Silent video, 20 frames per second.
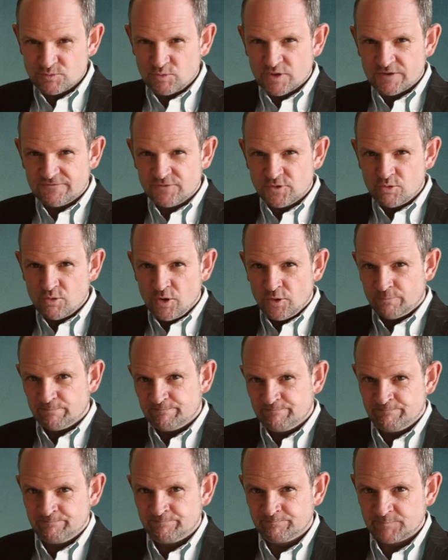a wonderful quote,
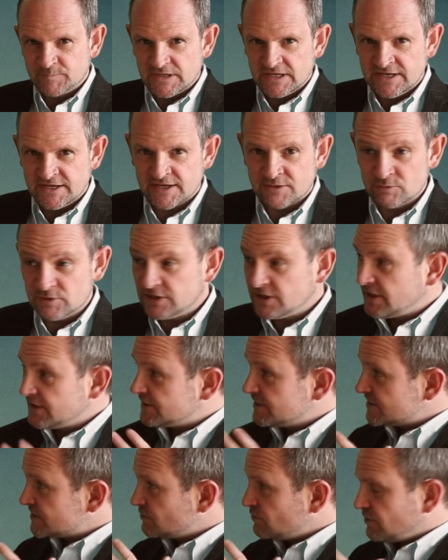and I really like
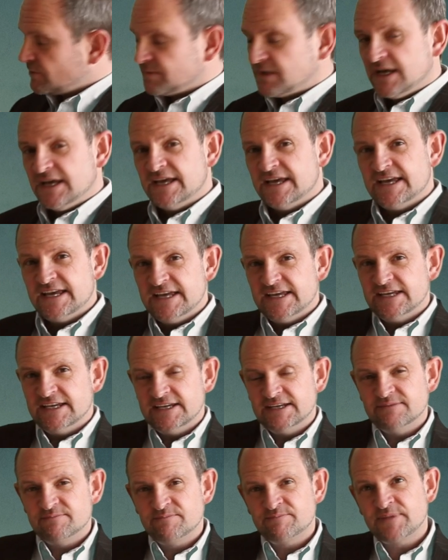this quote.
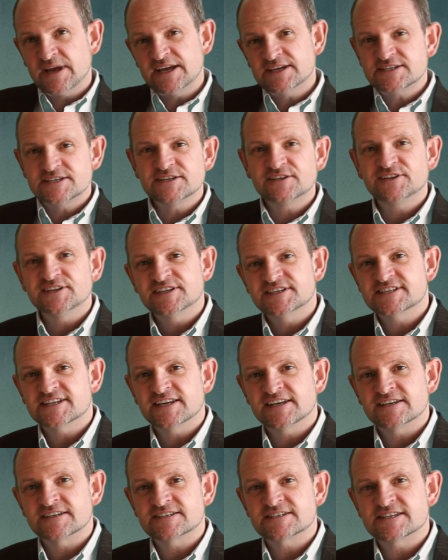It basically
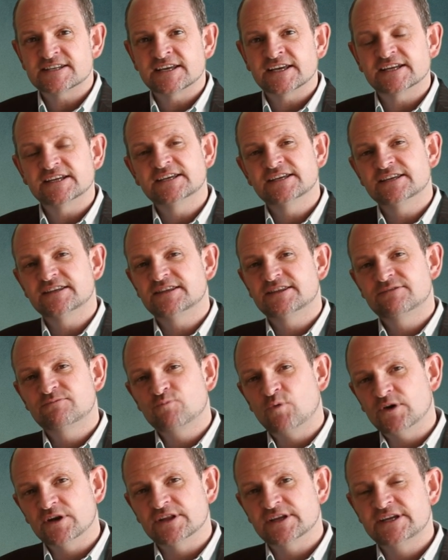says that
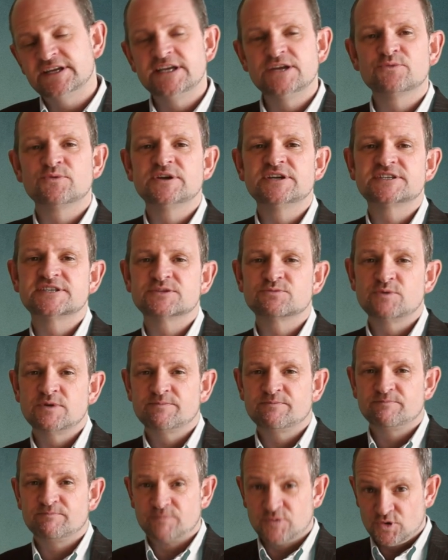one of the key reasons we
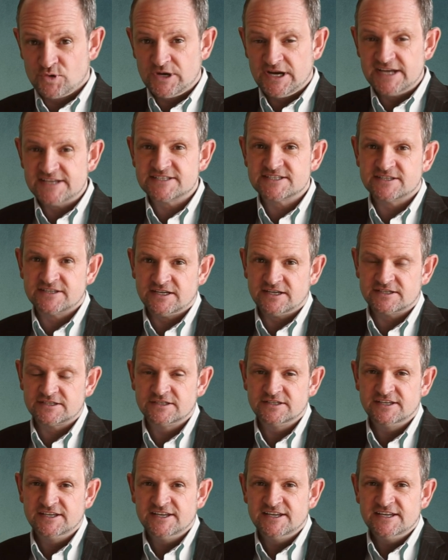procrastinate
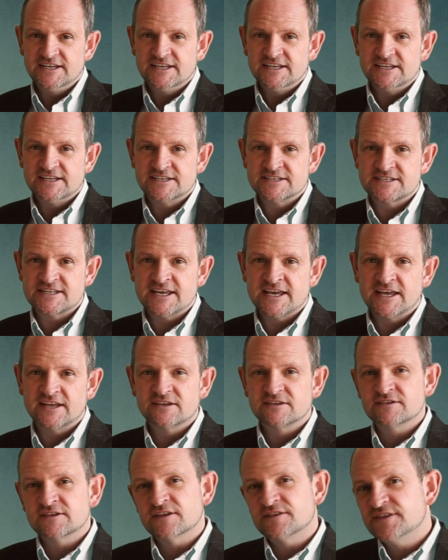is
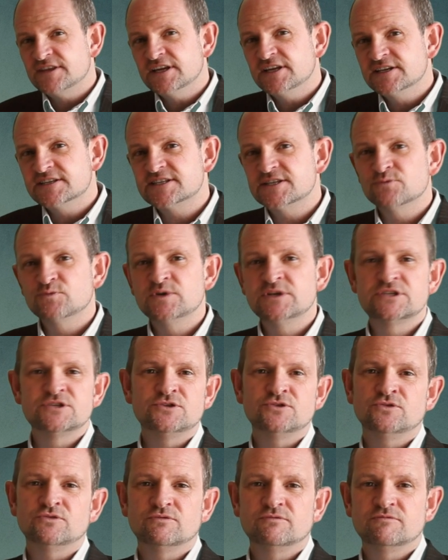that the things that we
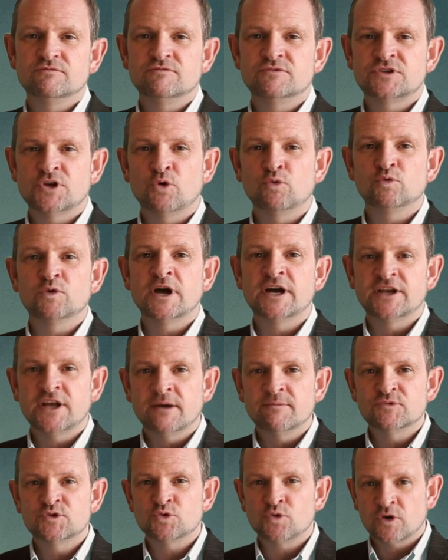do don't line
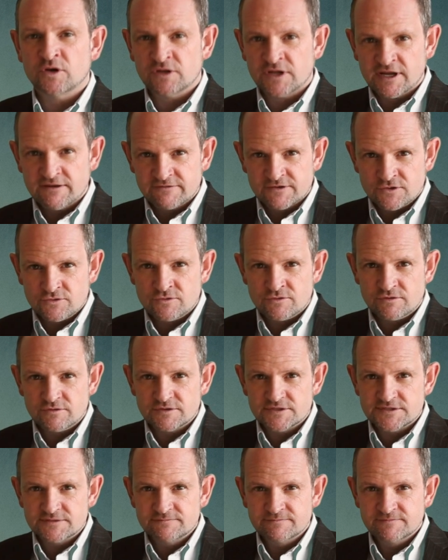up to our life
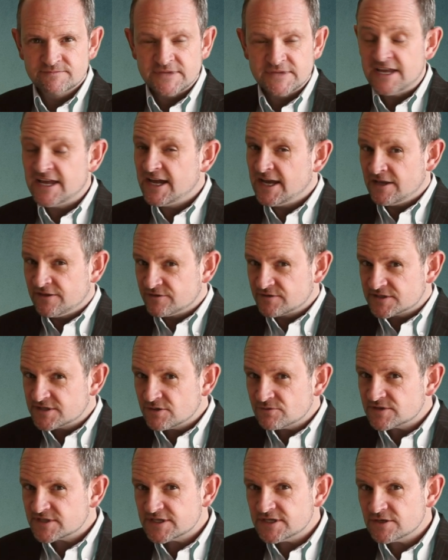goals. And there's
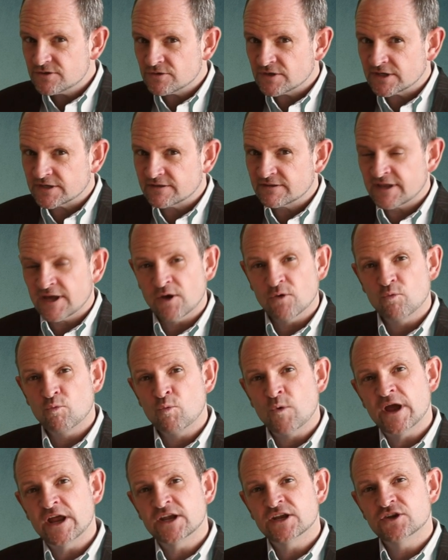no secret that
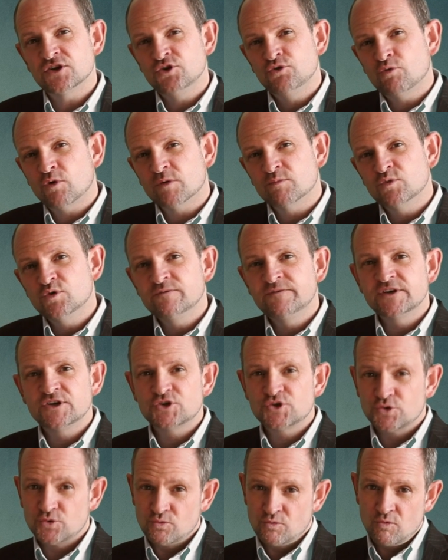when you are moving
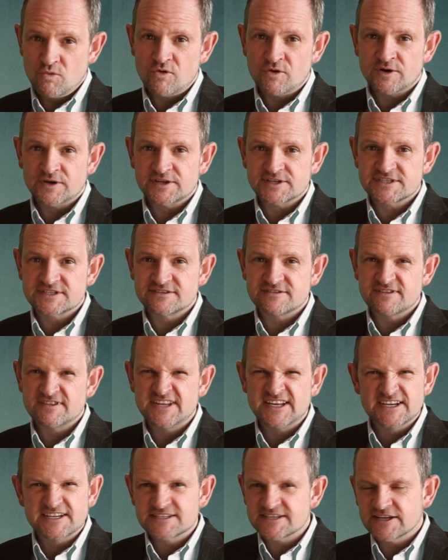towards
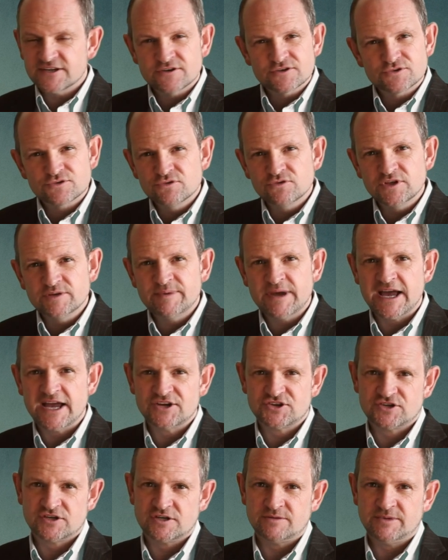things that you're truly
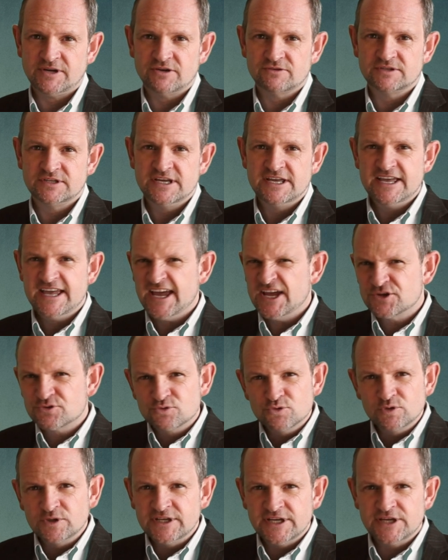passionate about and
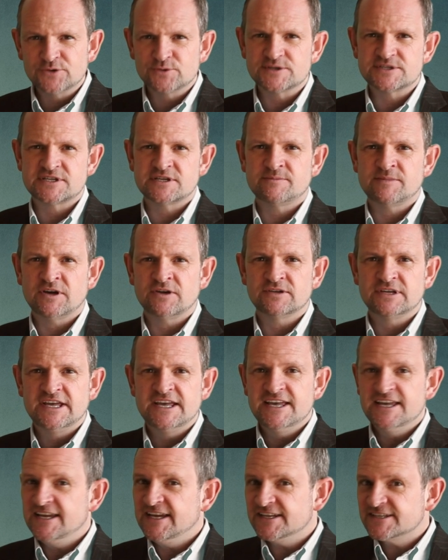truly interested about,
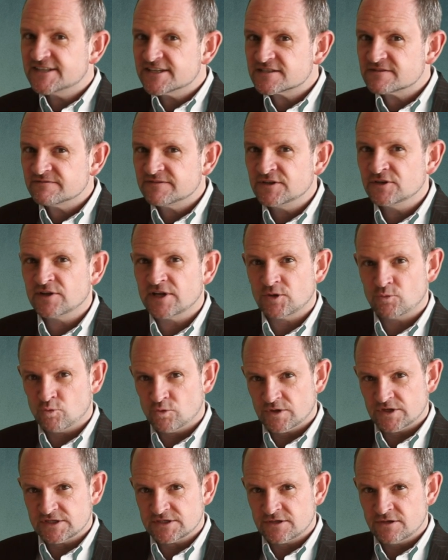it doesn't feel like
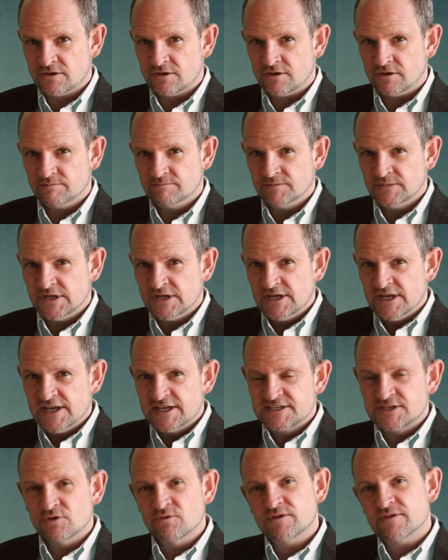work at all.
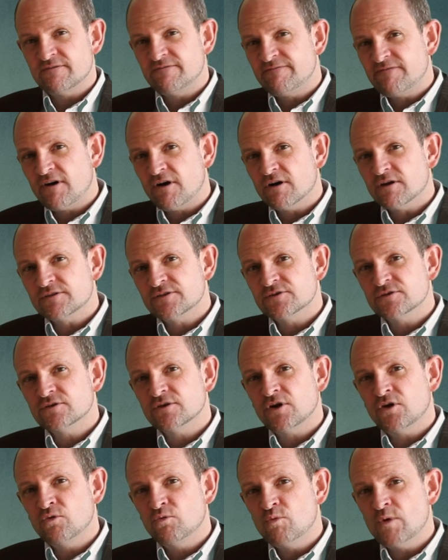So the farther
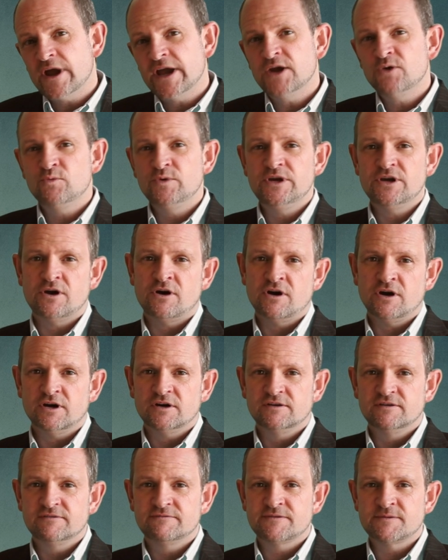away we
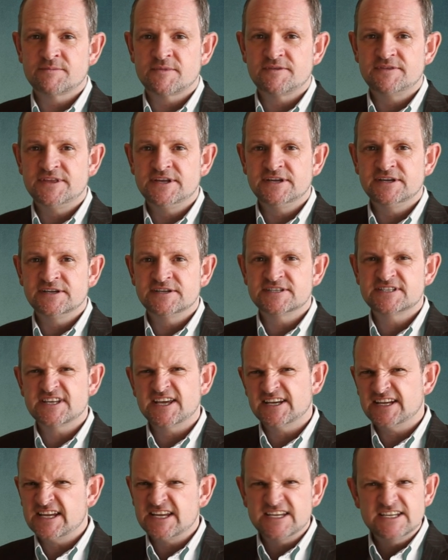are from the things
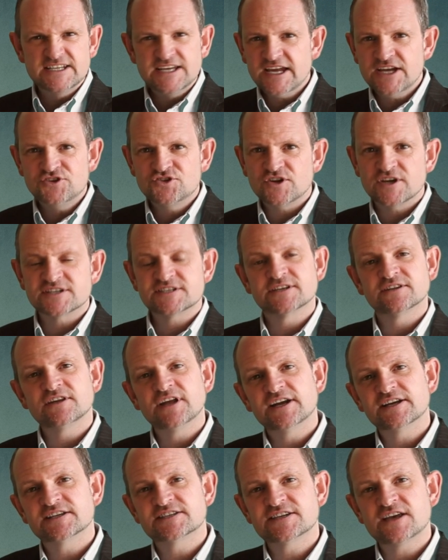that engage us and
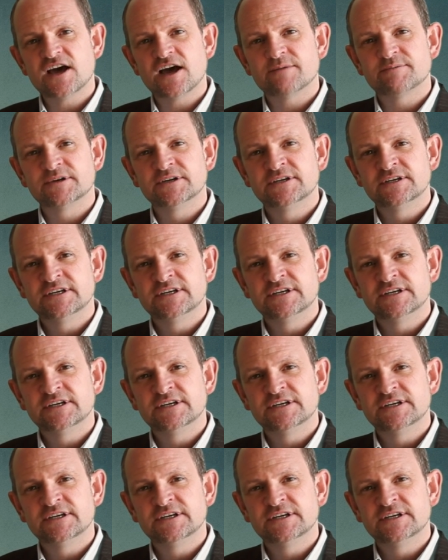light us up,